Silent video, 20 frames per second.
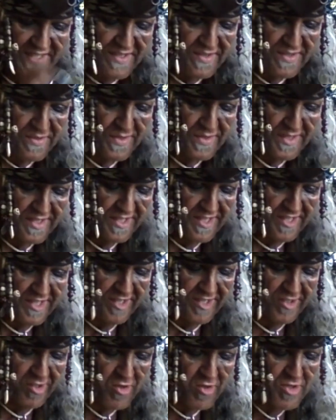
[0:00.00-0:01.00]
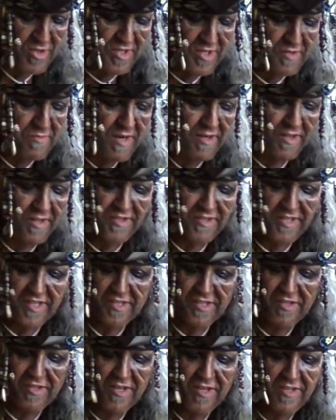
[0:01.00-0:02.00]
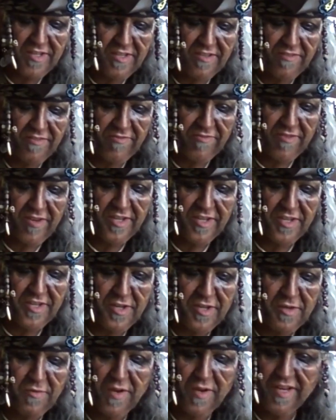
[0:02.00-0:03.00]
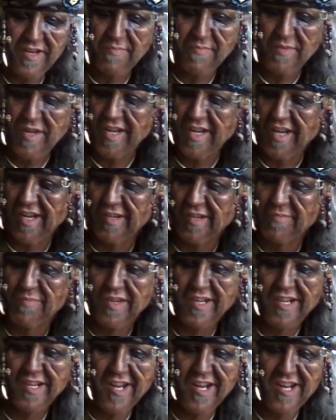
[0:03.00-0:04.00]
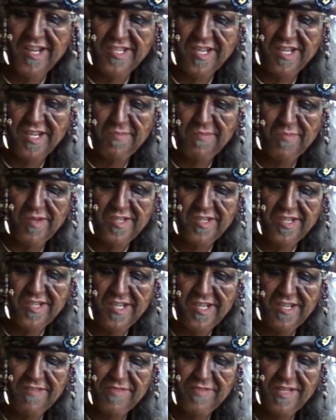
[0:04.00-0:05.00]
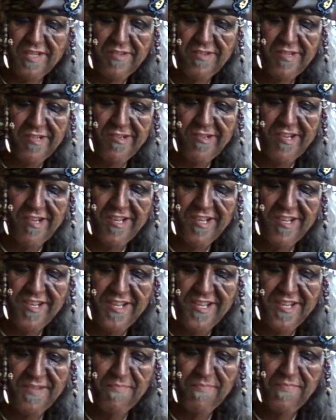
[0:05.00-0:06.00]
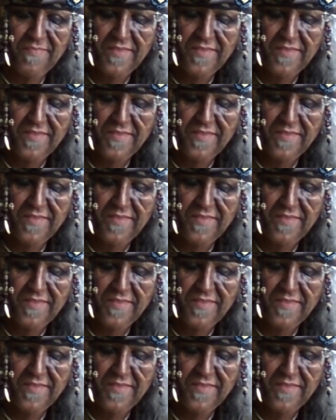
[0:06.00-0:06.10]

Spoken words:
when I lost the record deal, I had to find a new way to make a complete ass out of myself. So here I am.